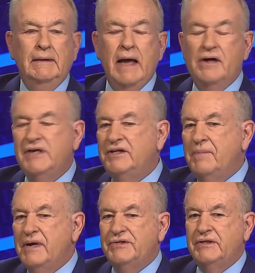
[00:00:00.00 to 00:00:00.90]
Now, is that
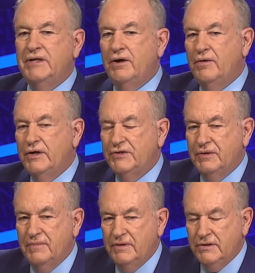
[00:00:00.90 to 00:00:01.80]
domestic
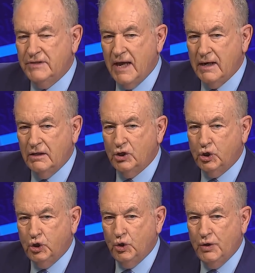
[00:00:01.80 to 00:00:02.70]
terrorism, does that
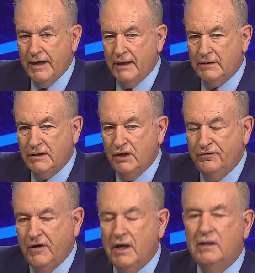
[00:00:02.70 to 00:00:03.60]
include
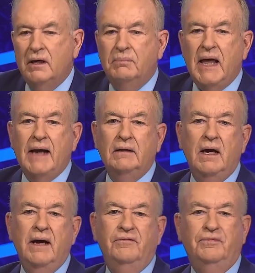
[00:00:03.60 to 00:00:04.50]
Antifa and the Black
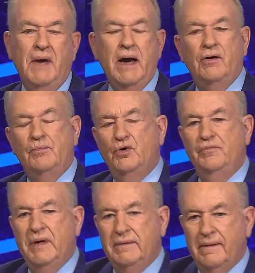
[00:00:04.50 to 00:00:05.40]
Lives Matter
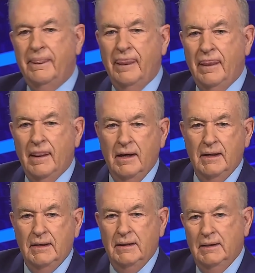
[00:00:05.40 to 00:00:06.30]
movement?
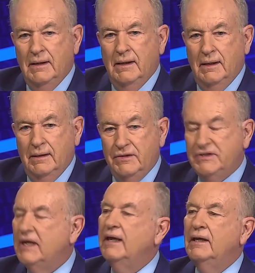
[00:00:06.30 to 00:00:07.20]

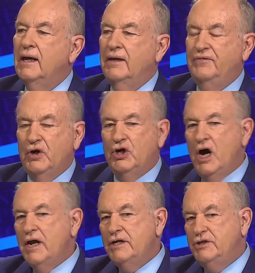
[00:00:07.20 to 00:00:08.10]
You see, if you're
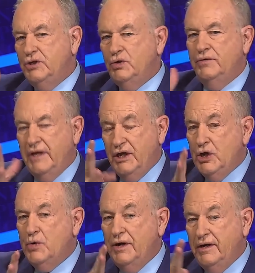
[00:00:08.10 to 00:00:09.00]
going to do the
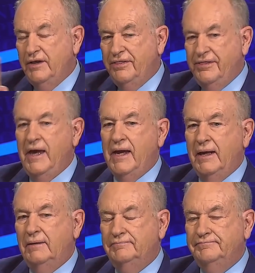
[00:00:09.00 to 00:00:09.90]
unity
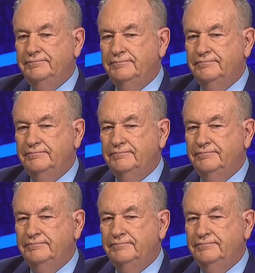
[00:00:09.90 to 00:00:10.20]
thing,